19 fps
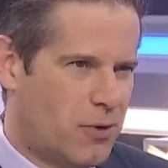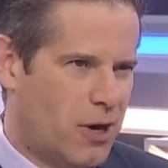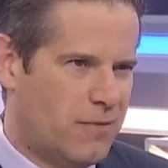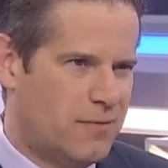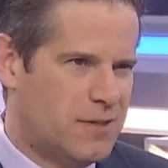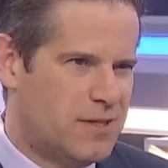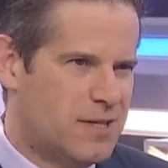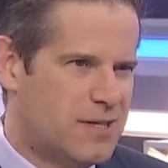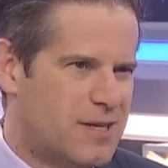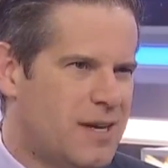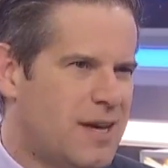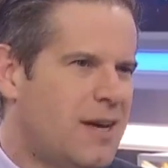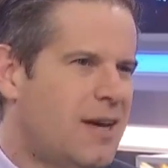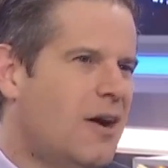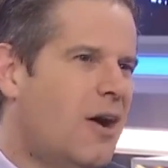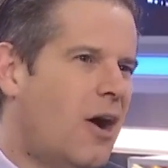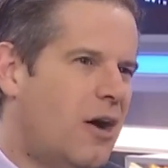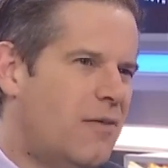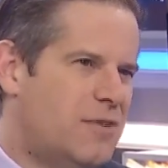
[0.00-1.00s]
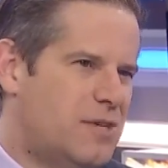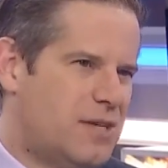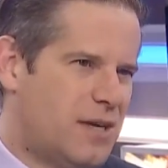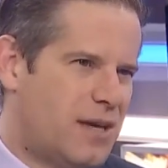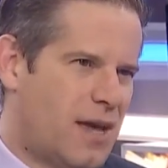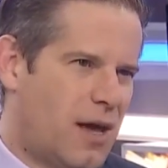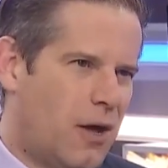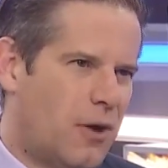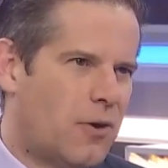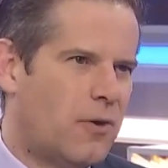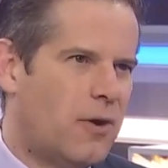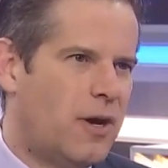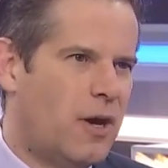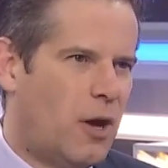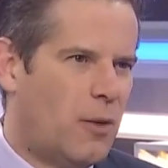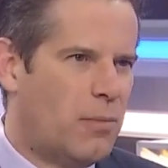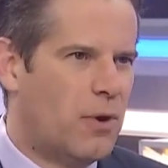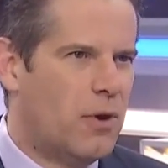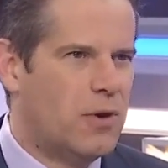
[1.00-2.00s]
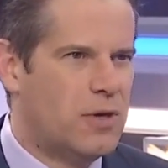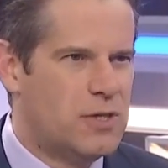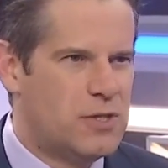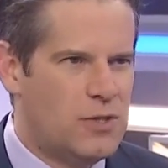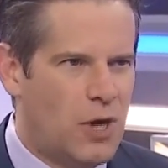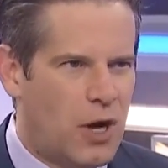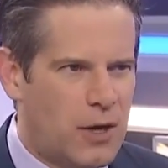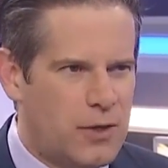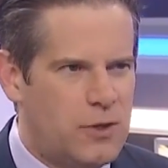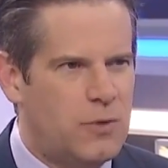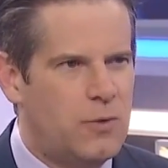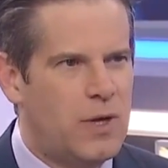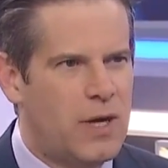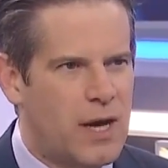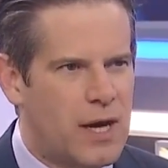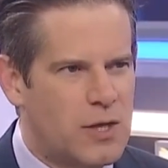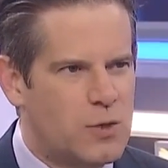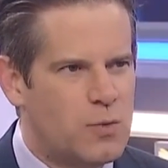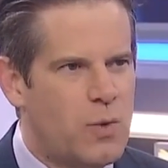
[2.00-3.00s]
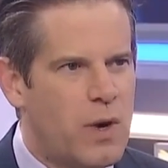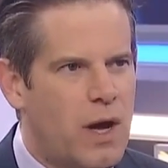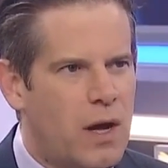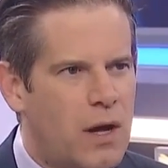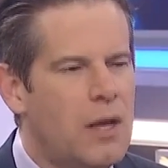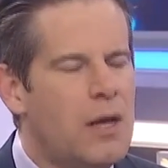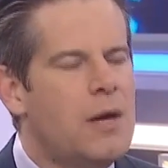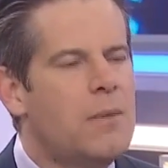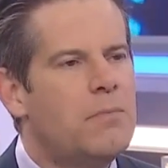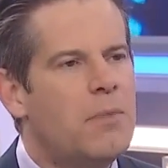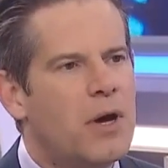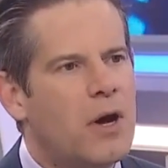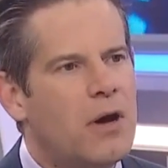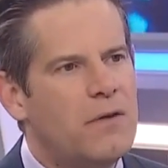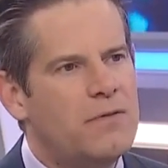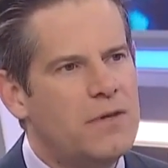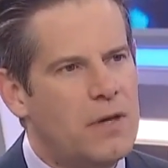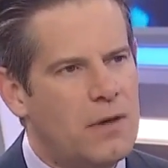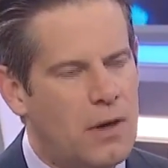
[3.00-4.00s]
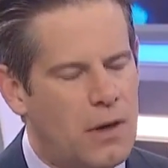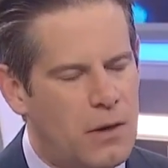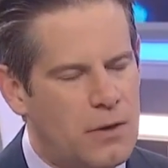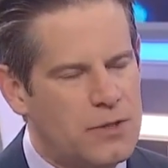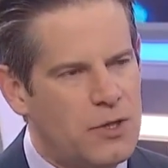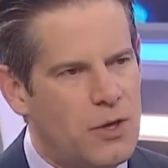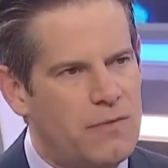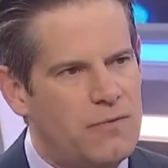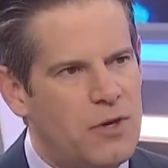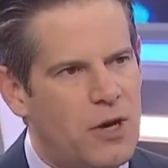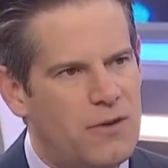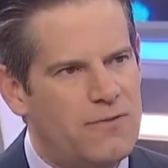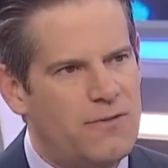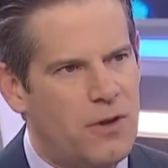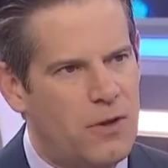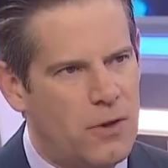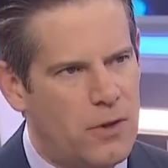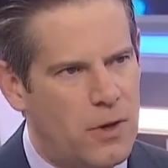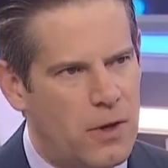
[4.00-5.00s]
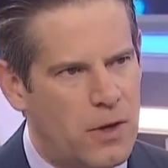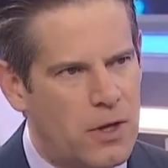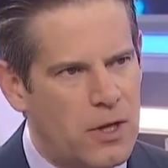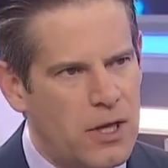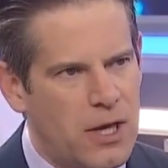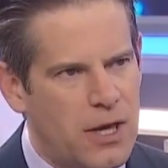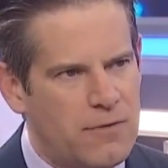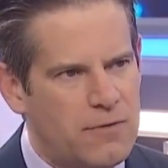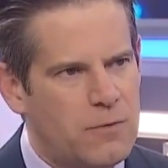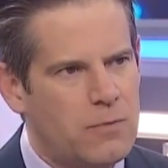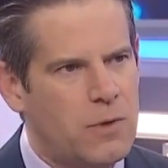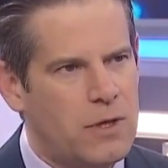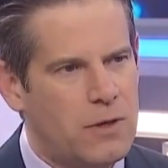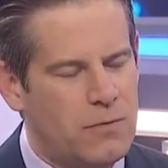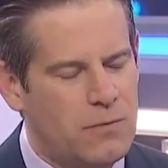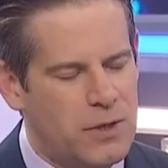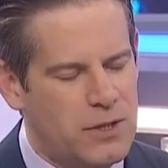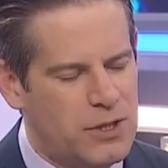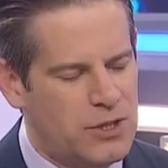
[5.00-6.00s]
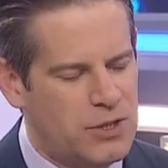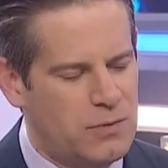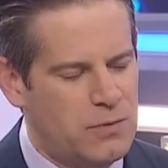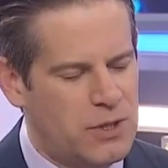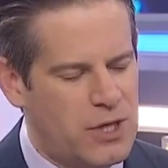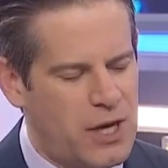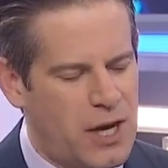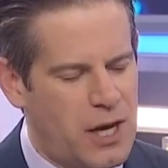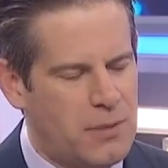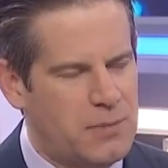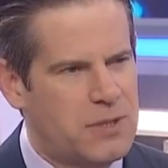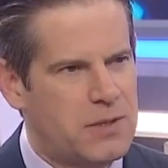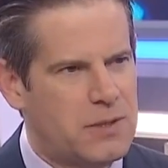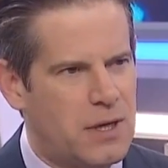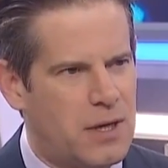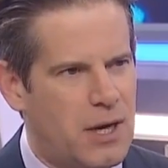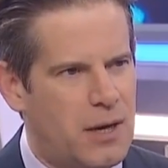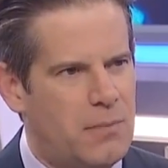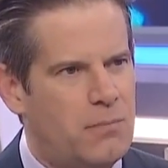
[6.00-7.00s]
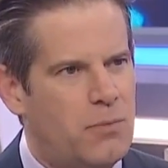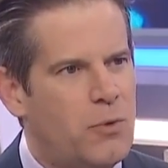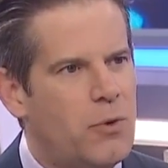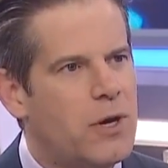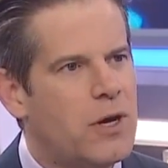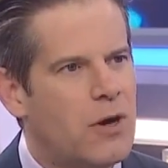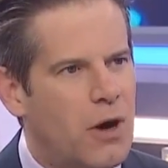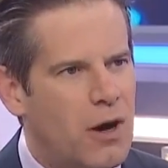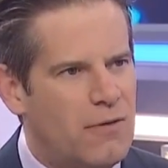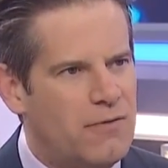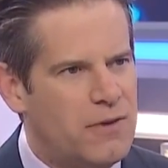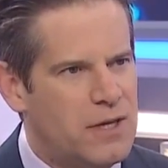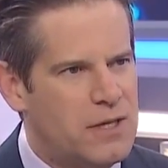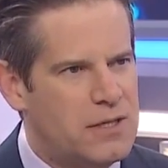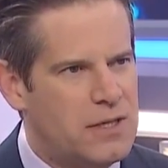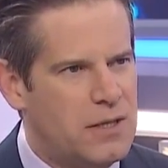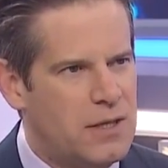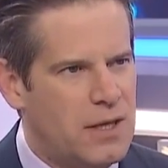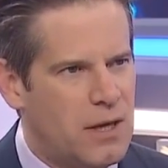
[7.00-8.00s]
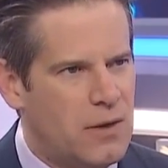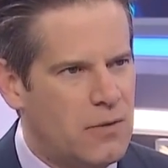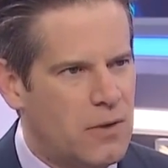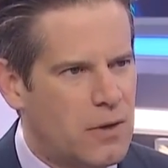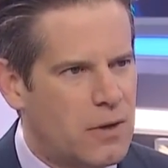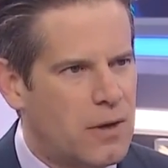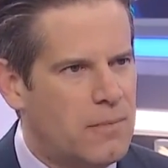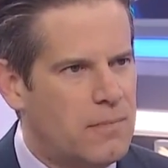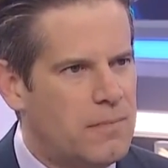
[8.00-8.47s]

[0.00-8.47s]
provinces, obviously Calgary, Alberta is not doing as well, but also have not fallen on a cliff, which helps buoy confidence in the outlook.